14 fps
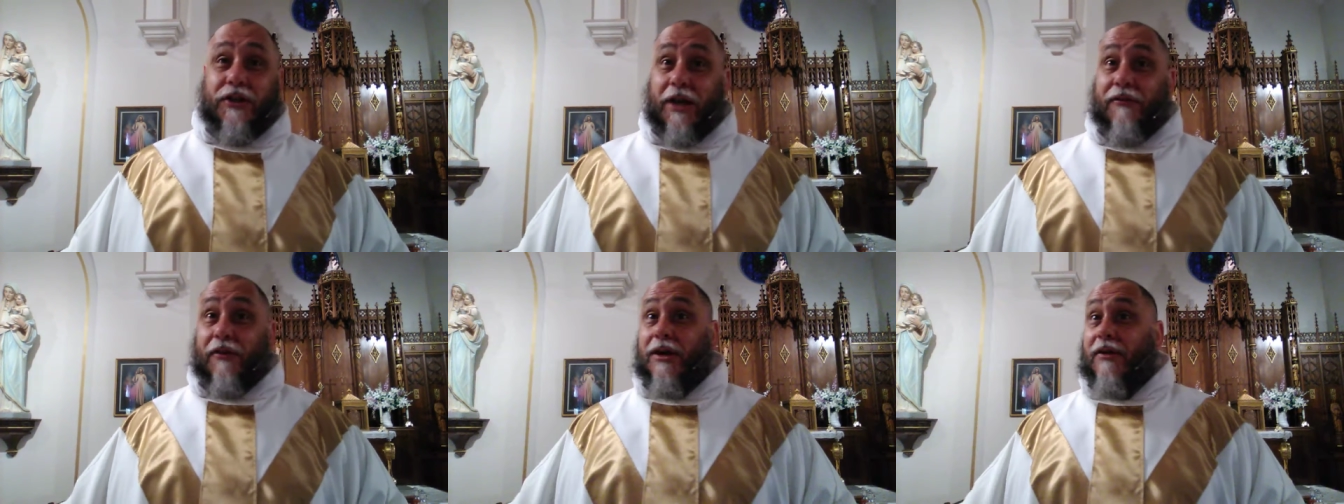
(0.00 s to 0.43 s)
She
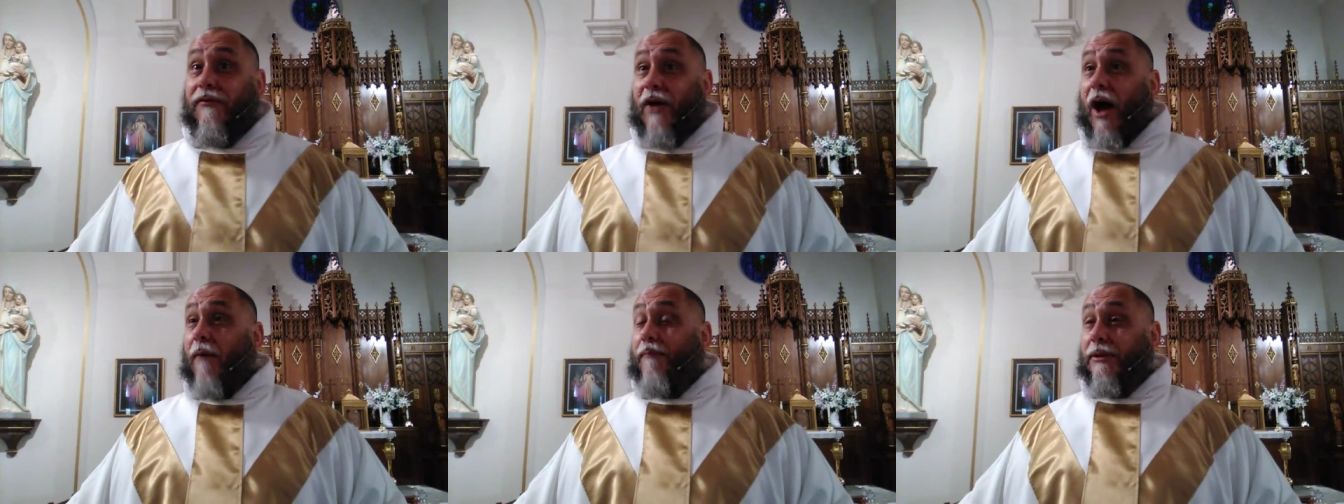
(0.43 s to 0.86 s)
got very
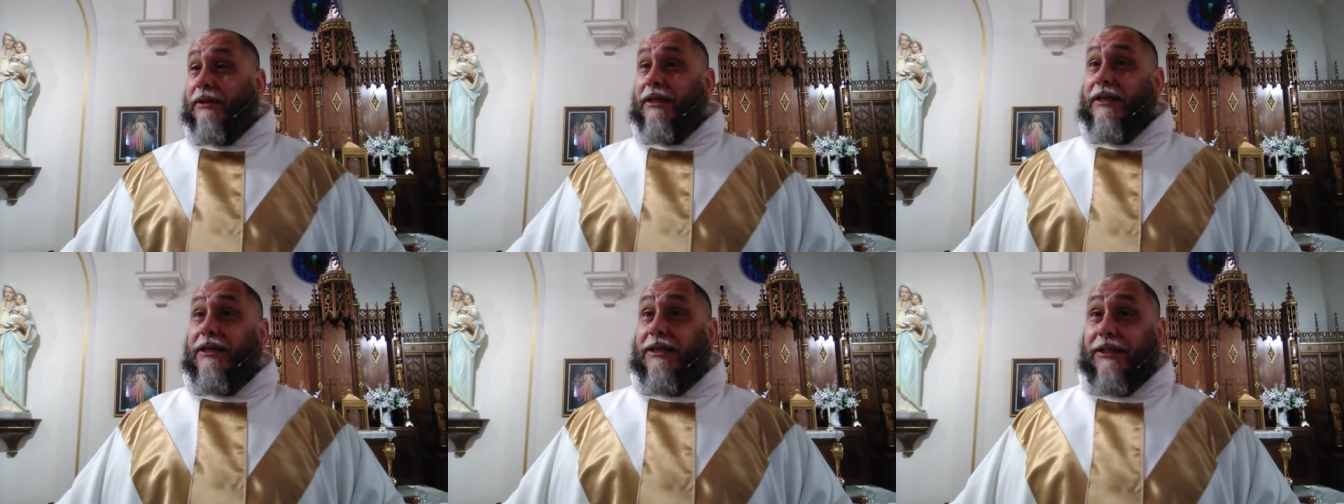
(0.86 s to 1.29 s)
involved
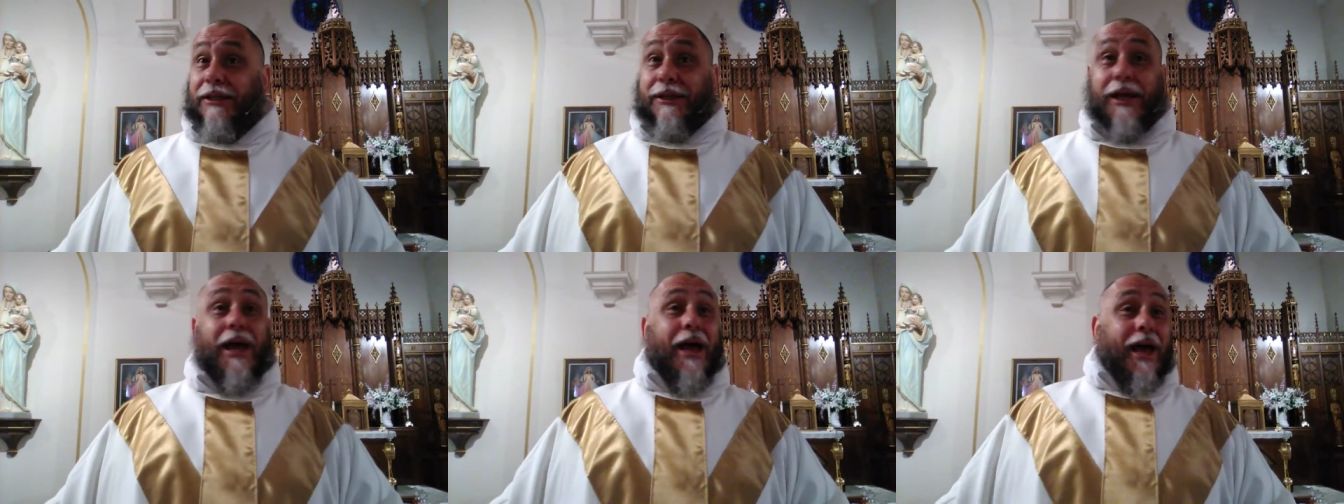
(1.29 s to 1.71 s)

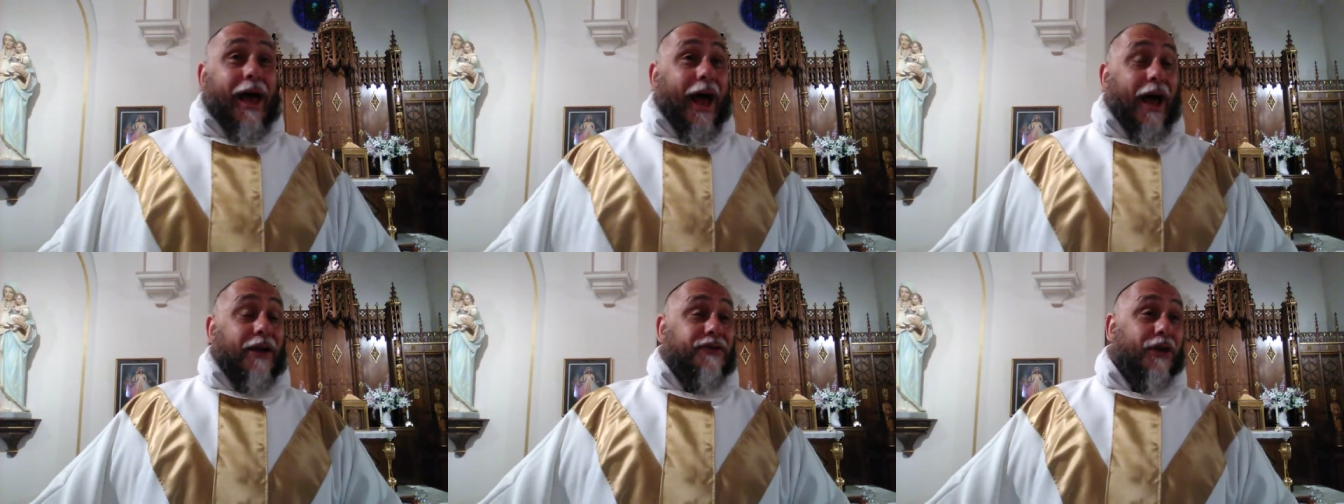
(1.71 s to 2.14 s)
politically
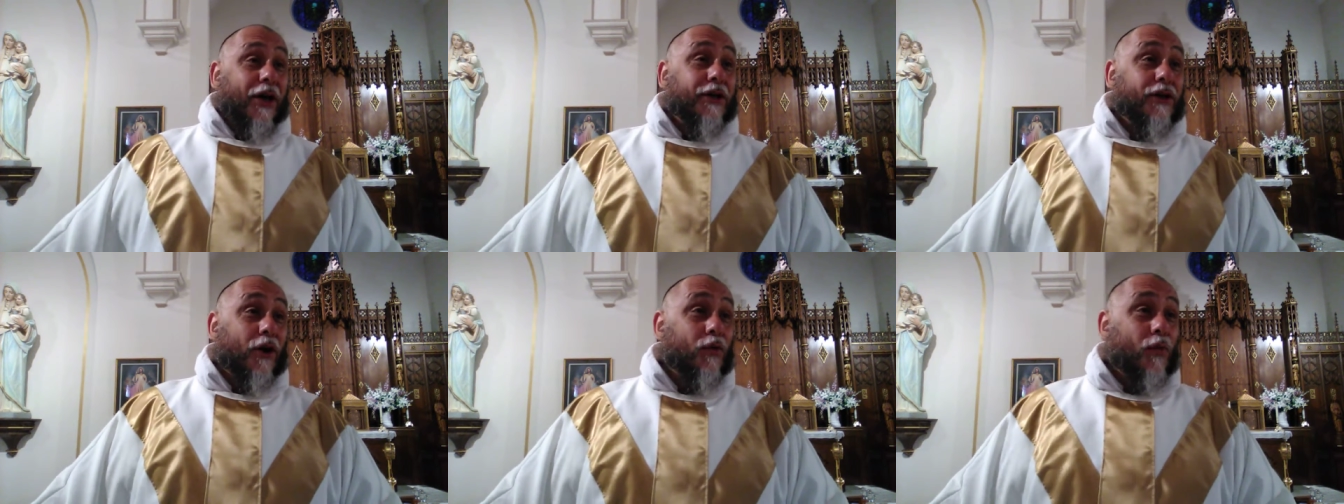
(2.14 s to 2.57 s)
as a
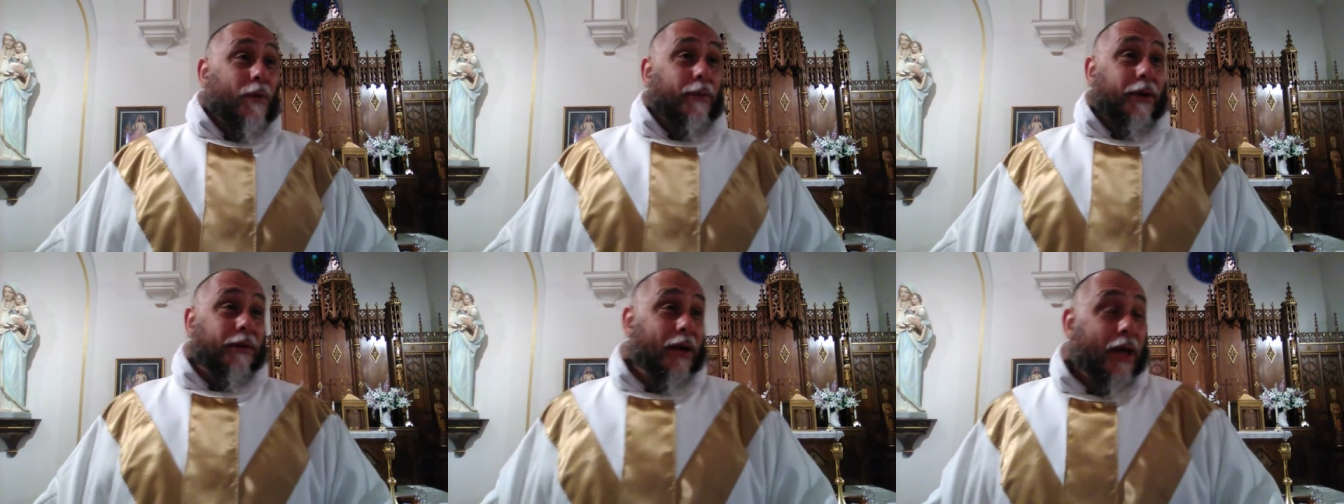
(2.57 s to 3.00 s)
young
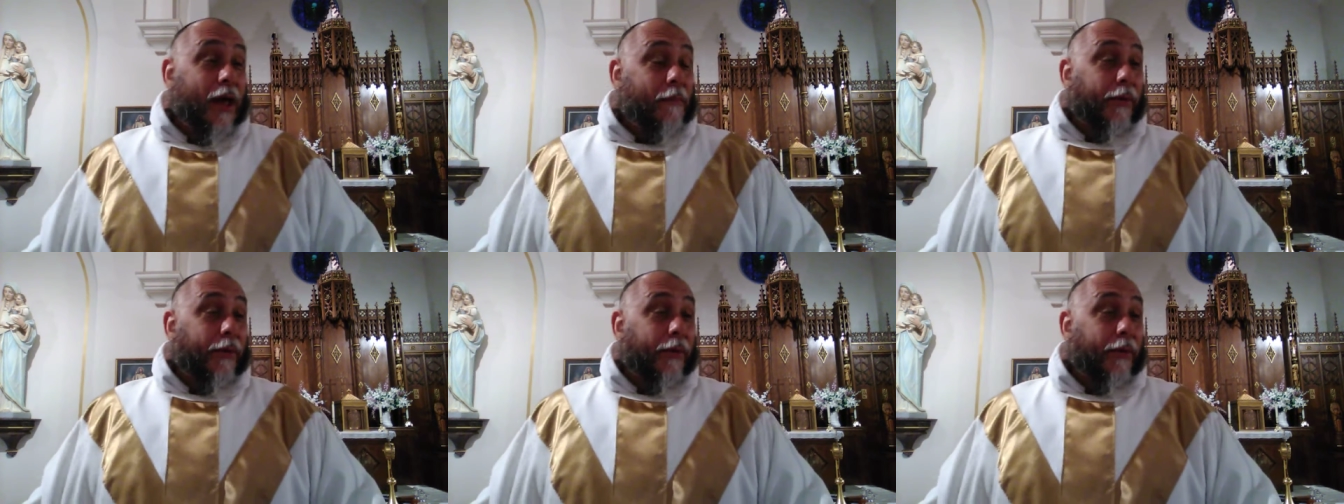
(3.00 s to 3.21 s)
woman,